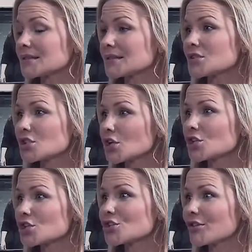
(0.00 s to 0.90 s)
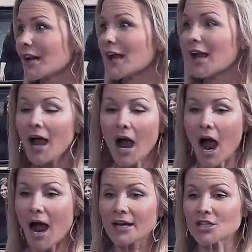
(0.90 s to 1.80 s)
So you're shooting,
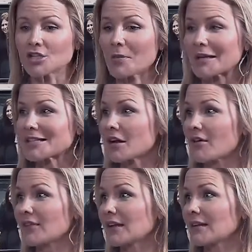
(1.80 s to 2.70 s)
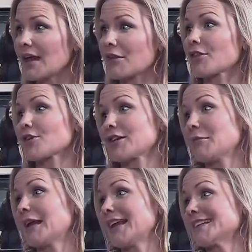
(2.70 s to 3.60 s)
I could shoot my stuff in like 30
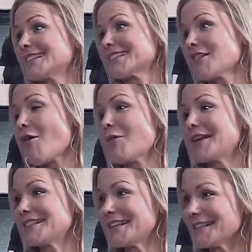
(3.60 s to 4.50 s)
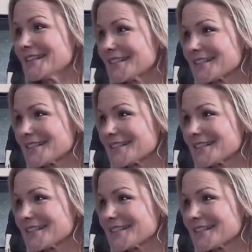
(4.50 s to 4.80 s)
minutes, all my scenes.